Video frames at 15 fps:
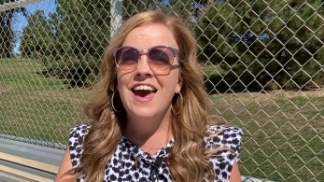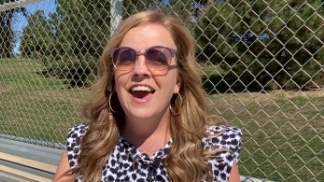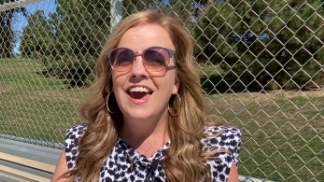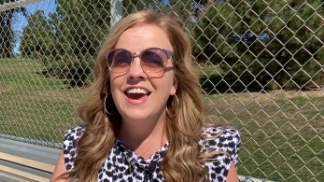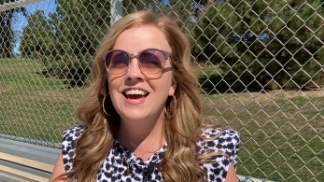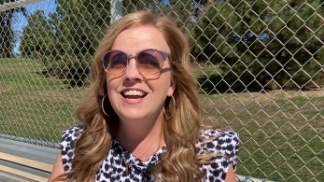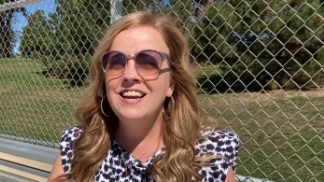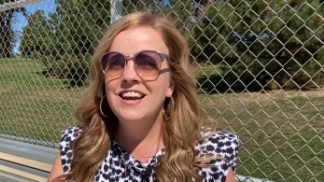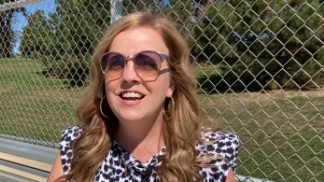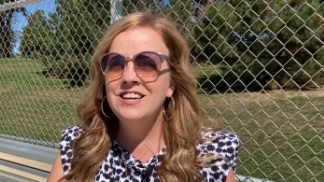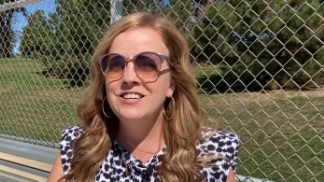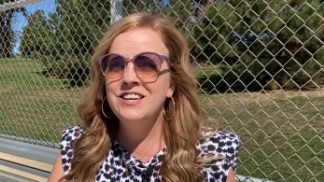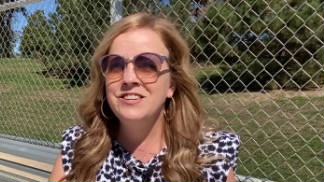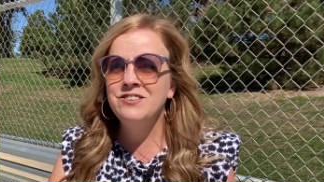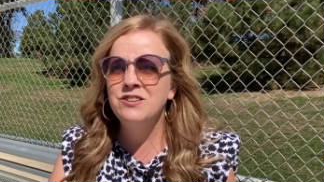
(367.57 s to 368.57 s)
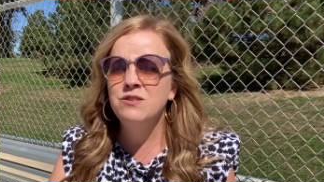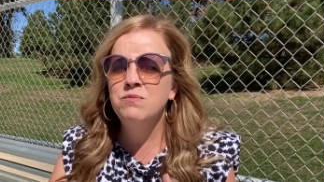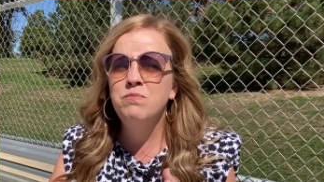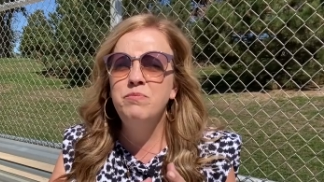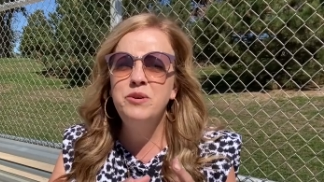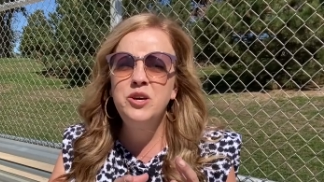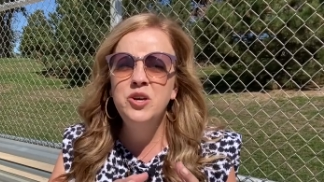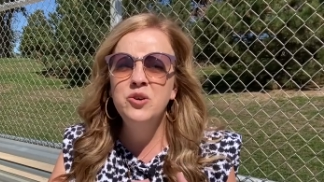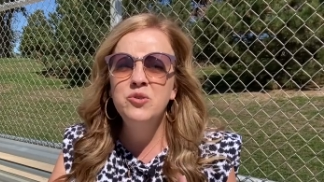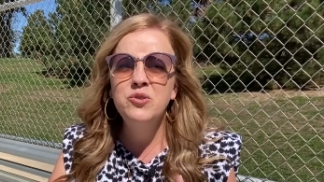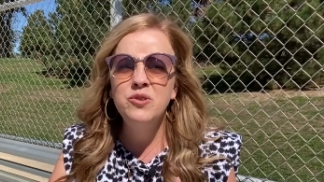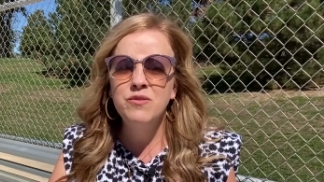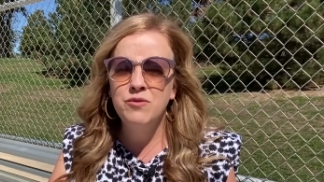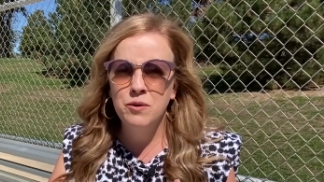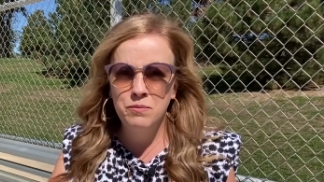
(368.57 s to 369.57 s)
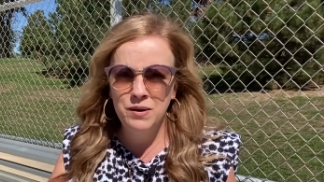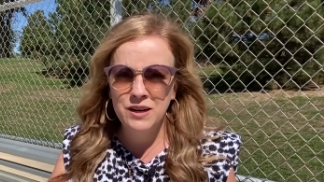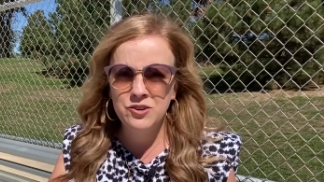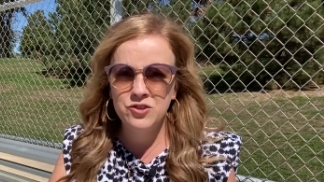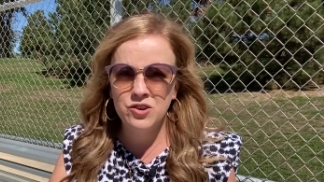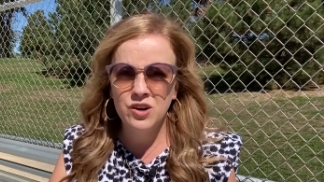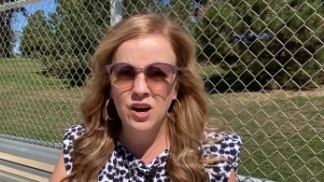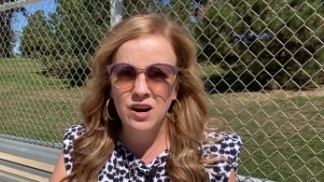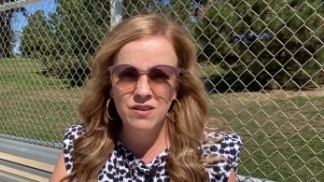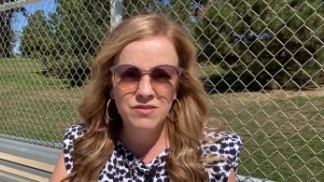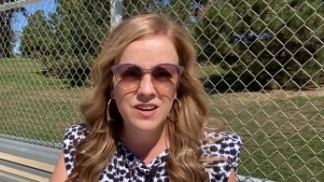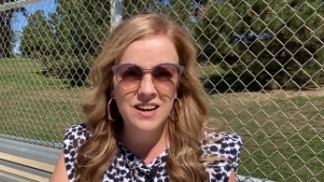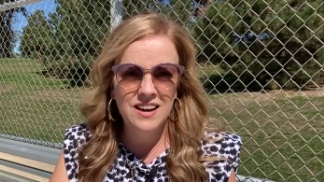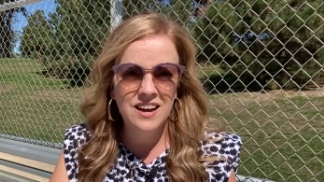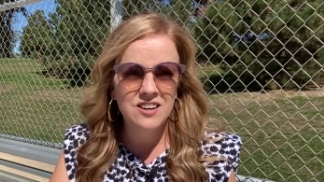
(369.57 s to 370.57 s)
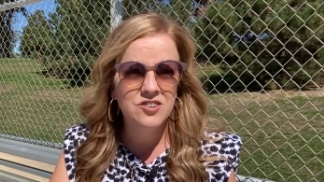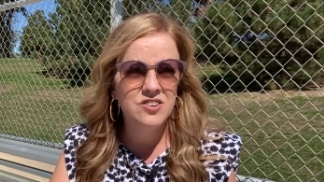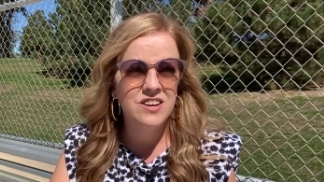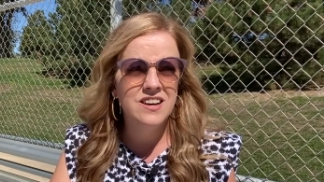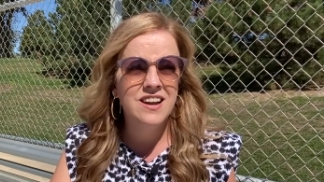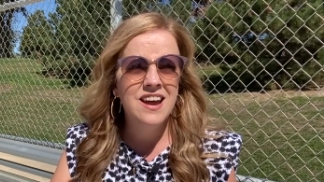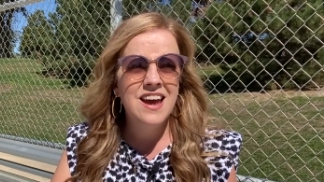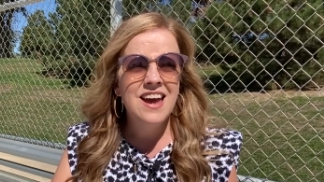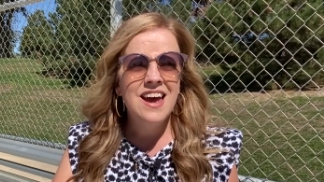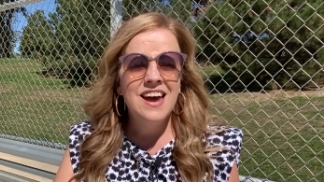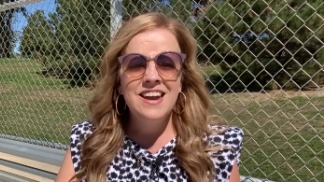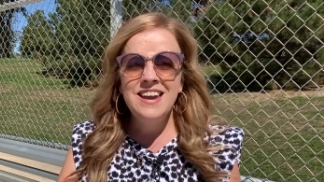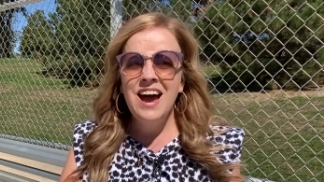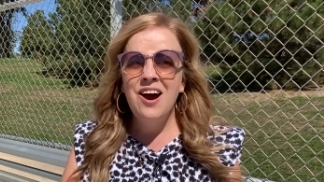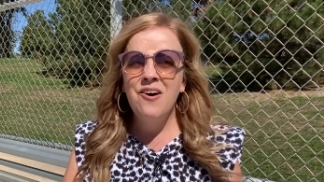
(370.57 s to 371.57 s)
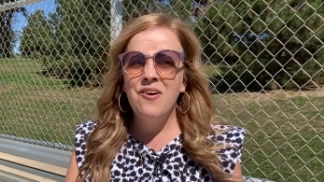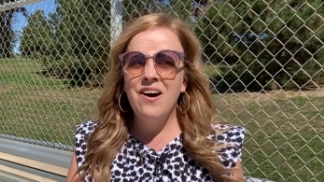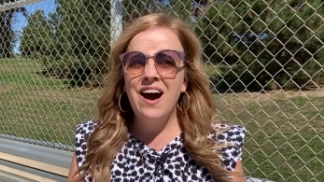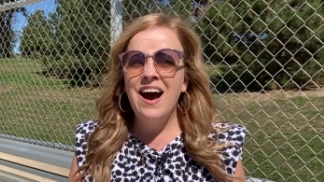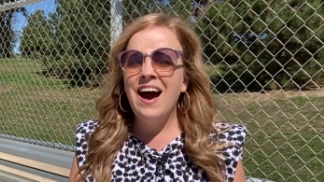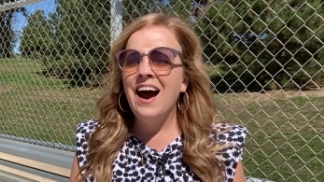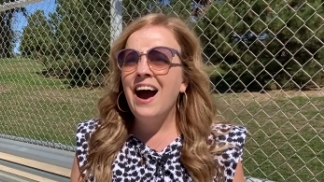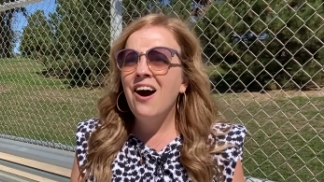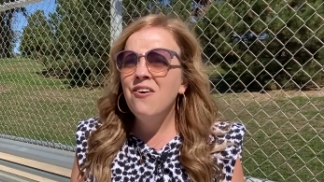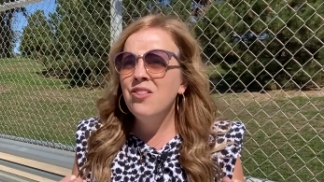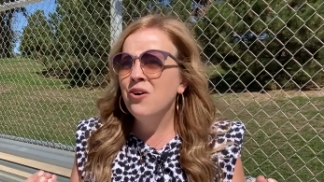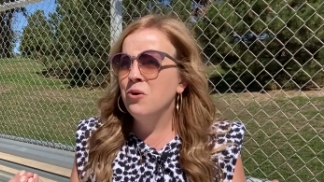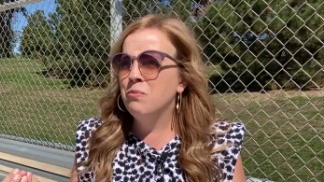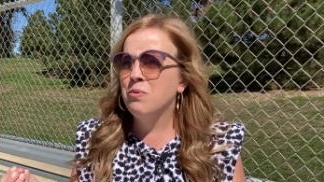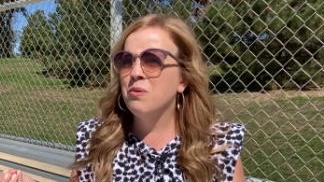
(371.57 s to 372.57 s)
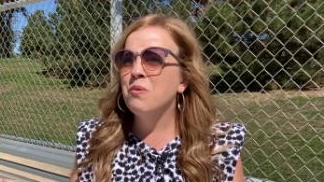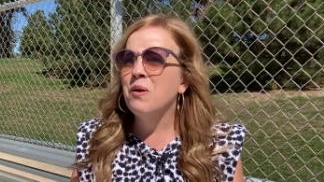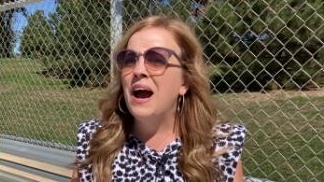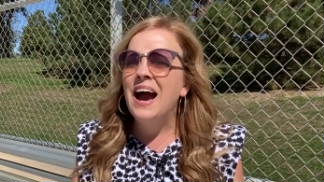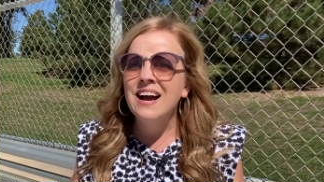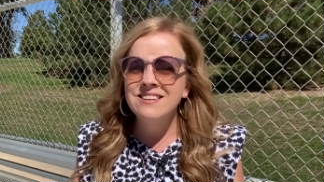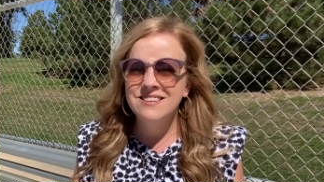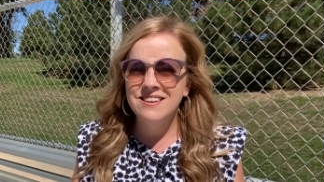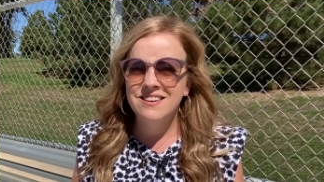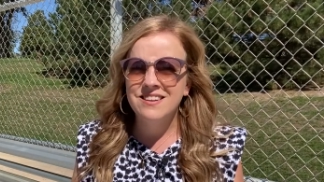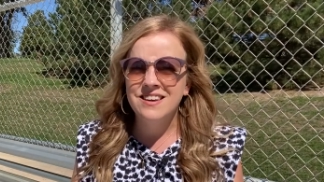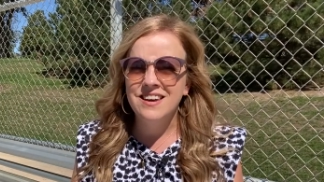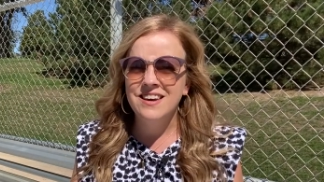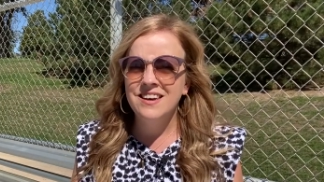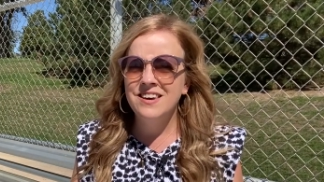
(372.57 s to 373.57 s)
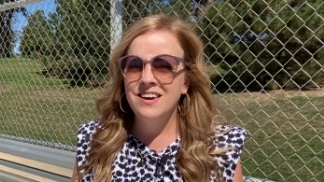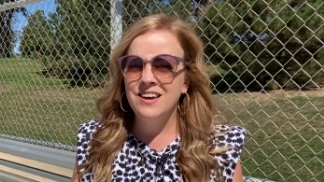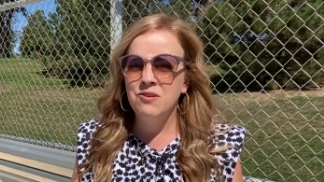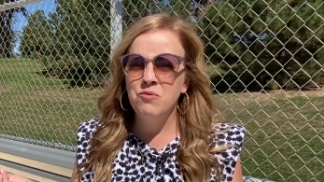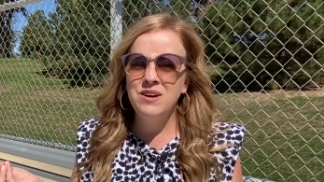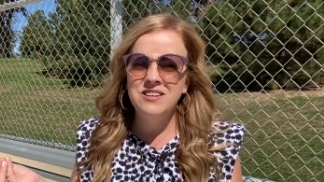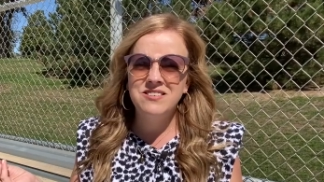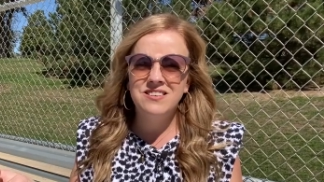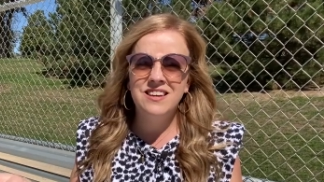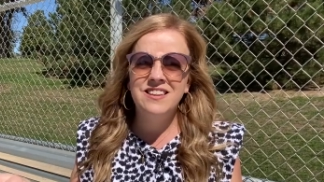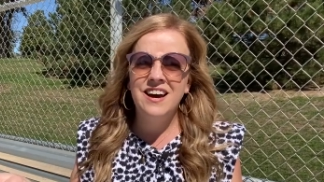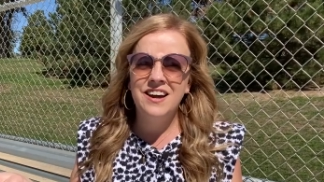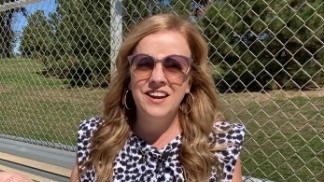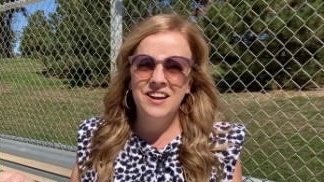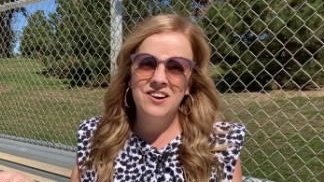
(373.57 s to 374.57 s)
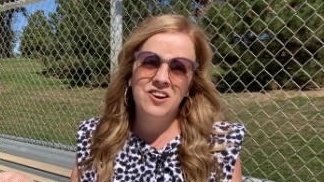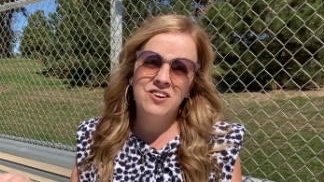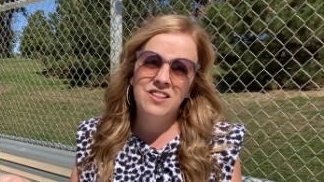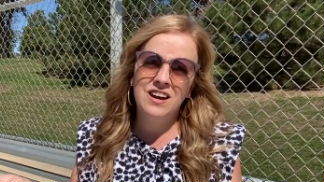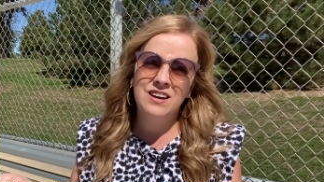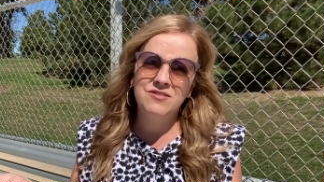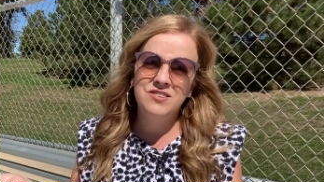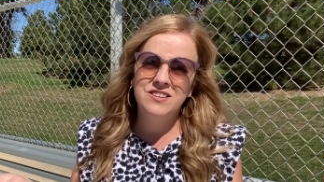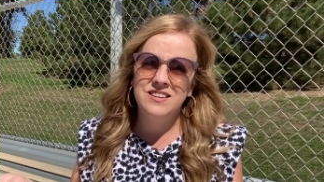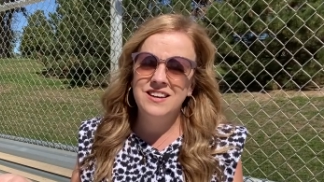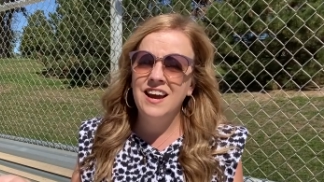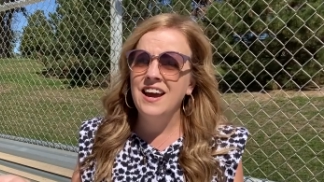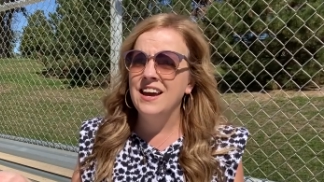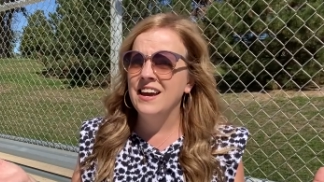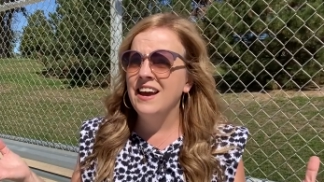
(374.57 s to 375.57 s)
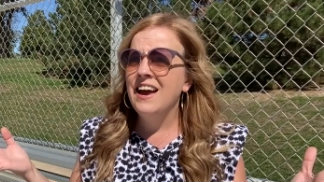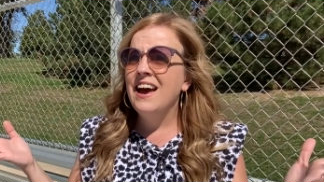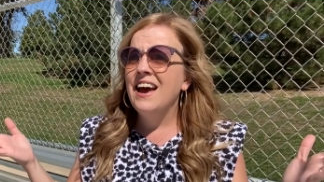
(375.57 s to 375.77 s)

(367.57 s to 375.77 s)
And it's this beautiful picture of connection. Now, how though practically can we see that in our lives today?